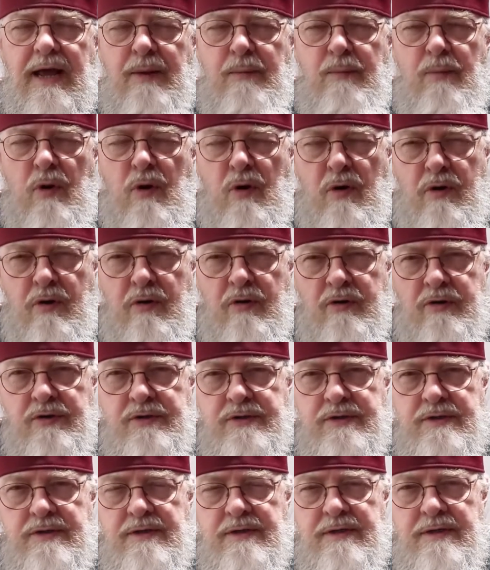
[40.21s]
and
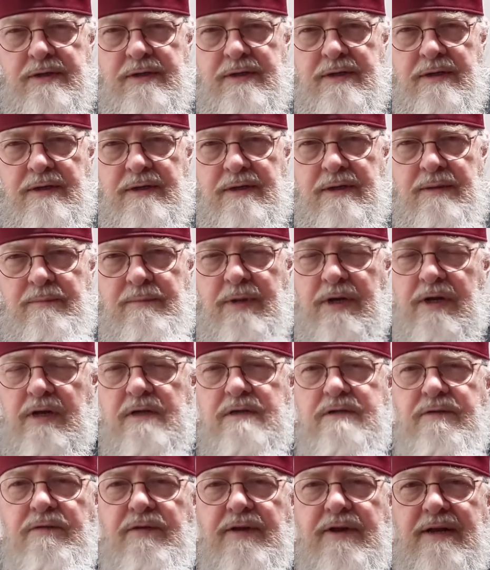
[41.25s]
martyrs
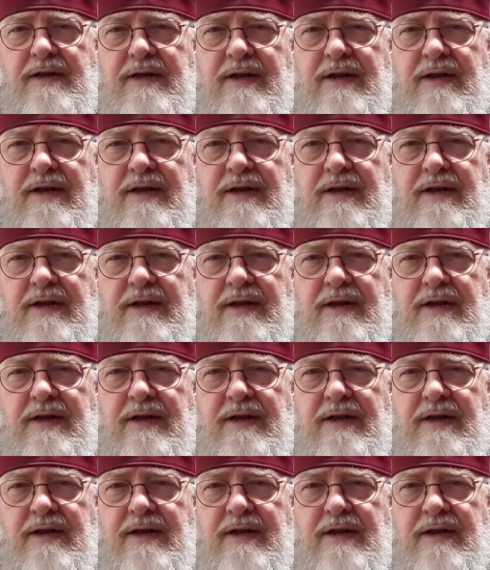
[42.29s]
because of the